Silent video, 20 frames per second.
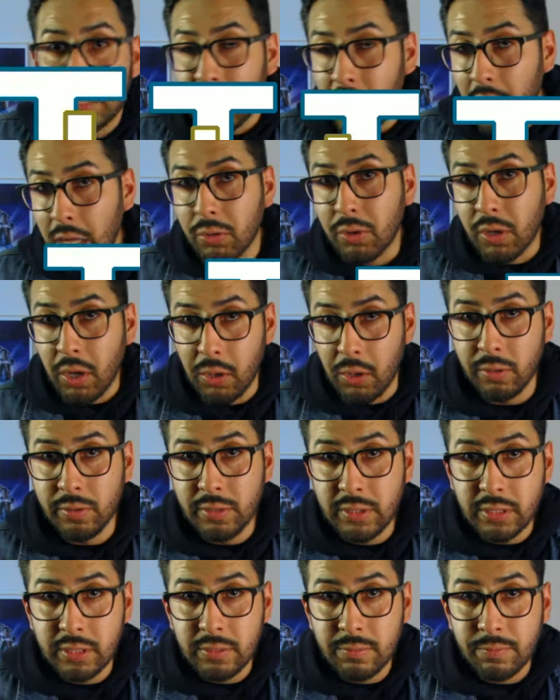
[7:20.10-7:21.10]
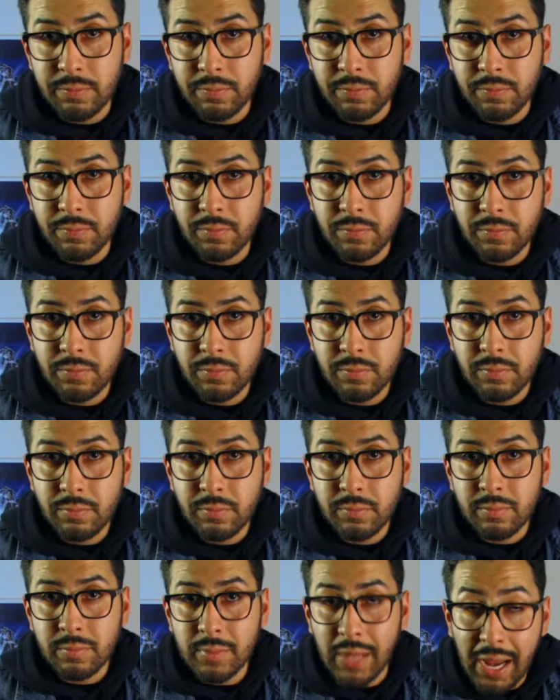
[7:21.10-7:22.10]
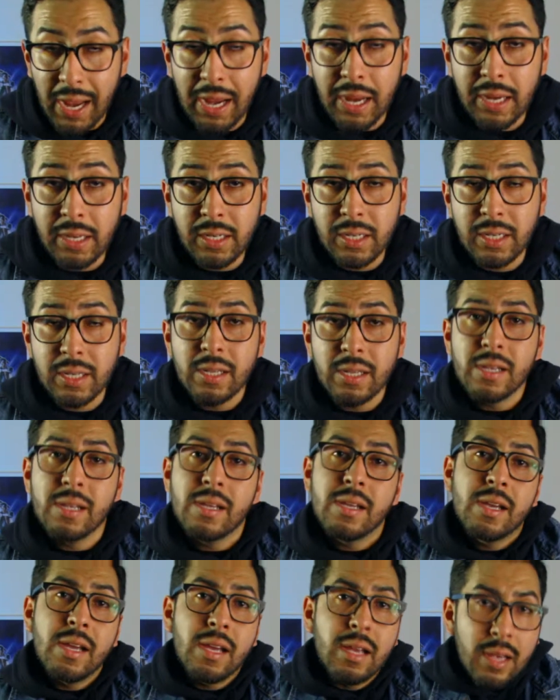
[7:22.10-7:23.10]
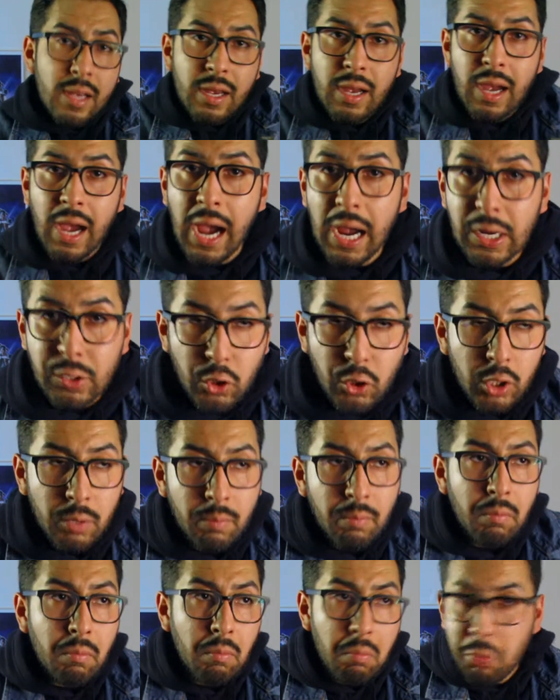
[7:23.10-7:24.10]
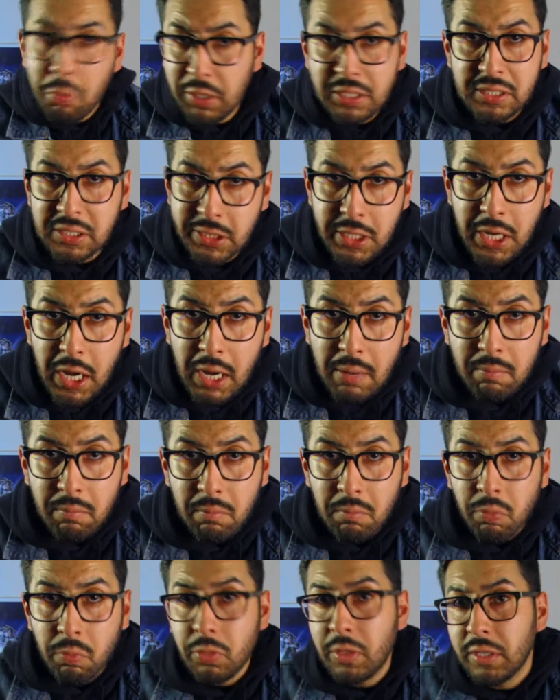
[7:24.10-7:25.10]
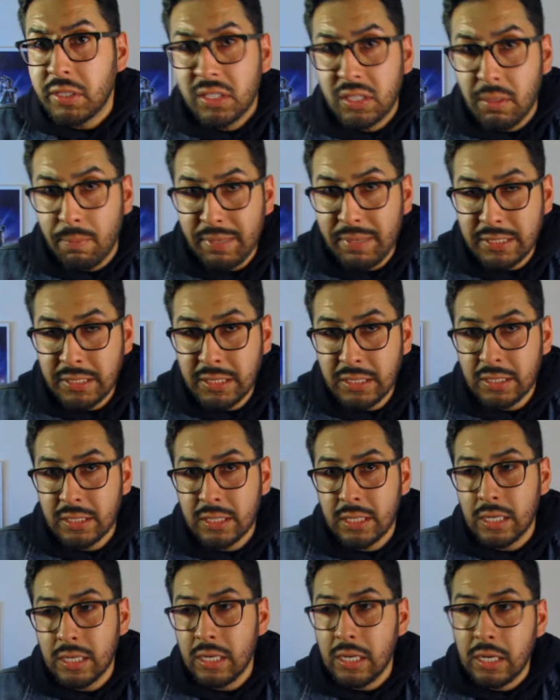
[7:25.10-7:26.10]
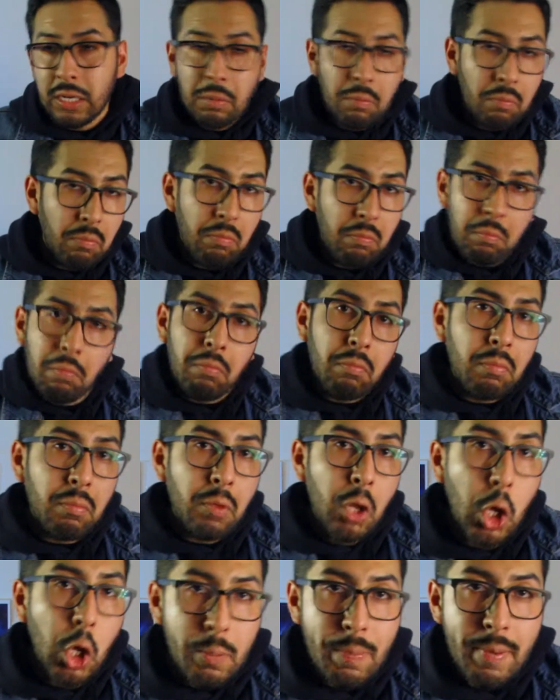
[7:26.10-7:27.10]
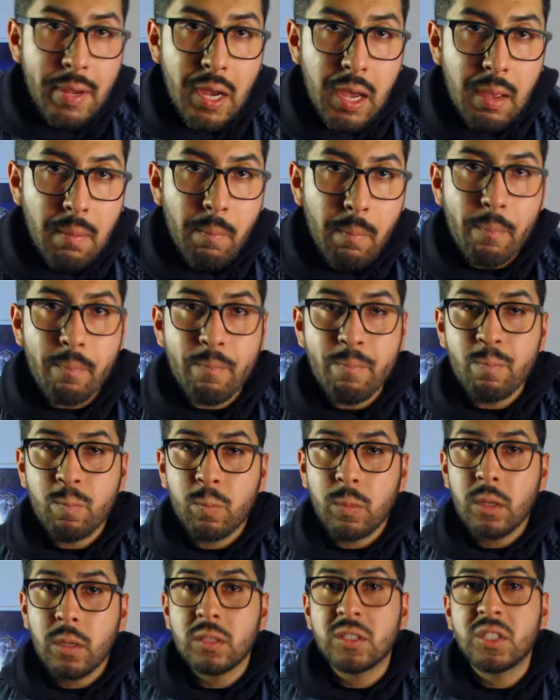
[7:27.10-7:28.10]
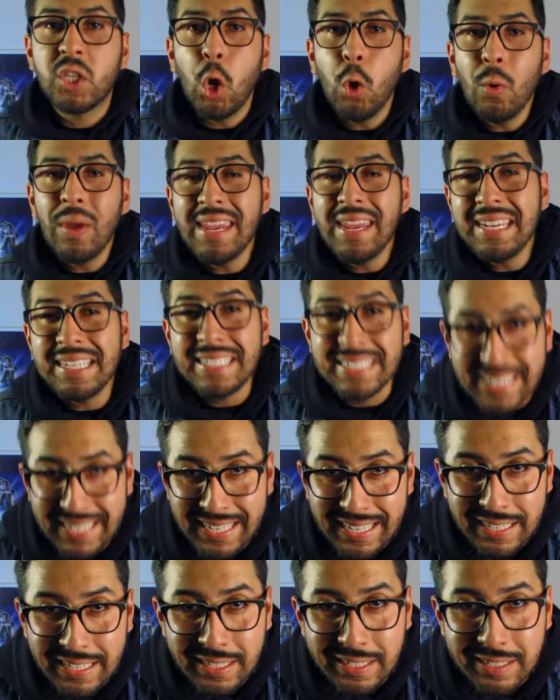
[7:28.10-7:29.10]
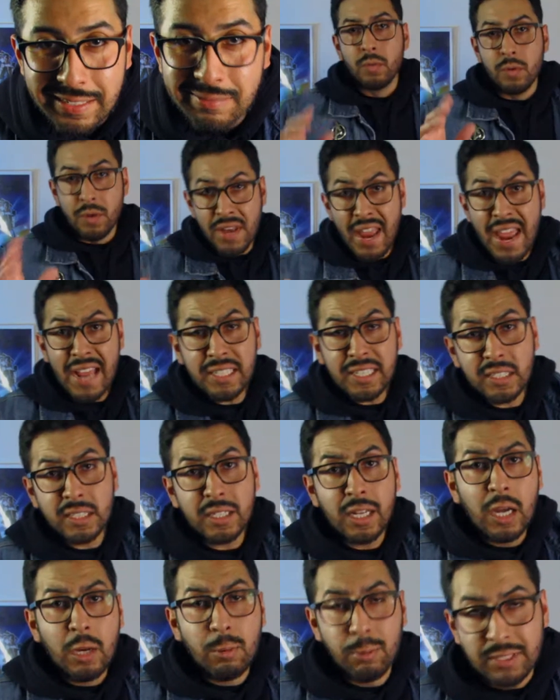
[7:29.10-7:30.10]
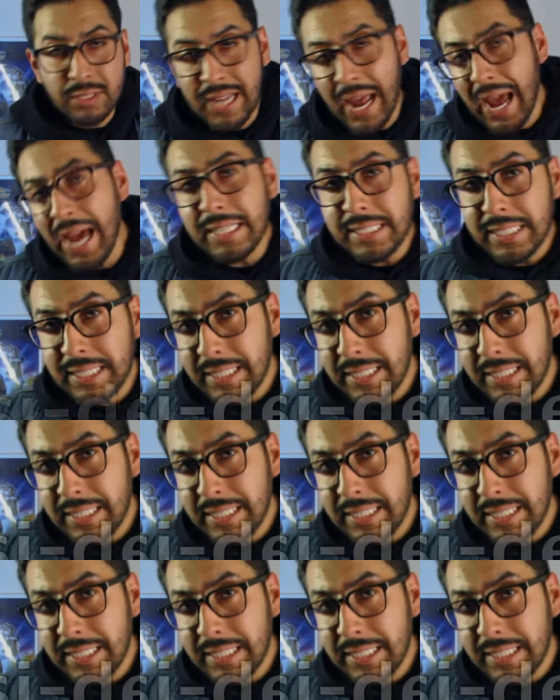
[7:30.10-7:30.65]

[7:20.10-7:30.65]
color codes, and I told him, this is the name, this is the business, hook me up. So he did. Next was Hassie